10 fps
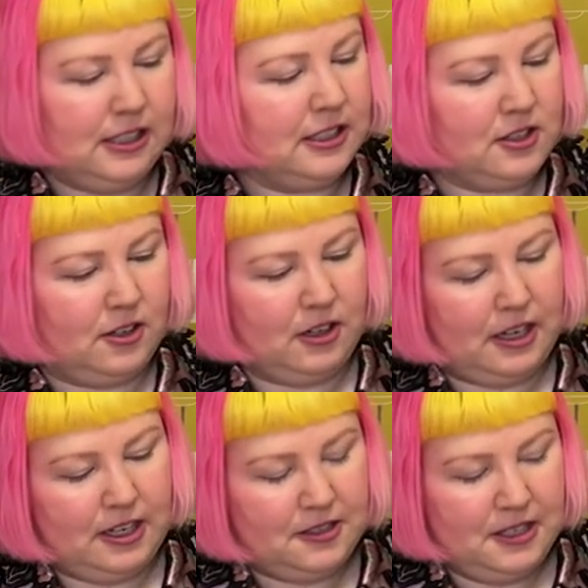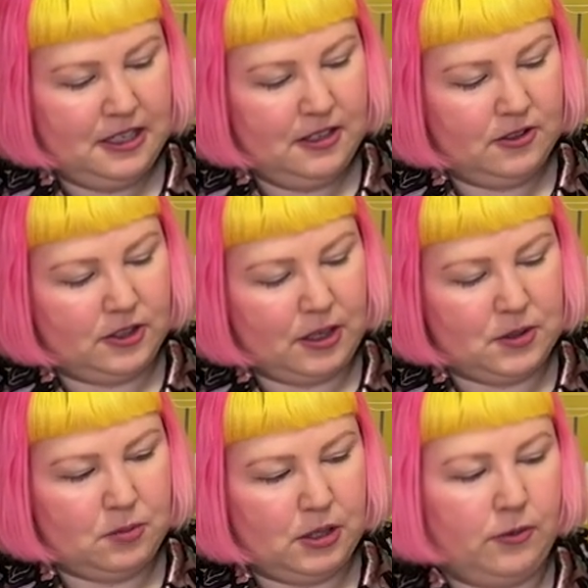So I thought that was
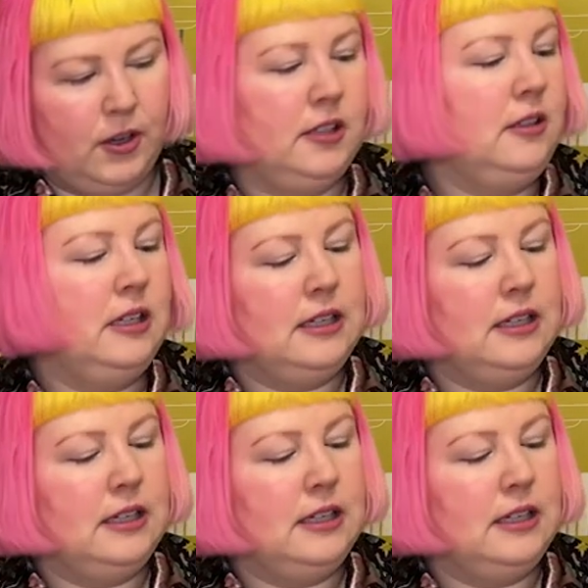pretty fun.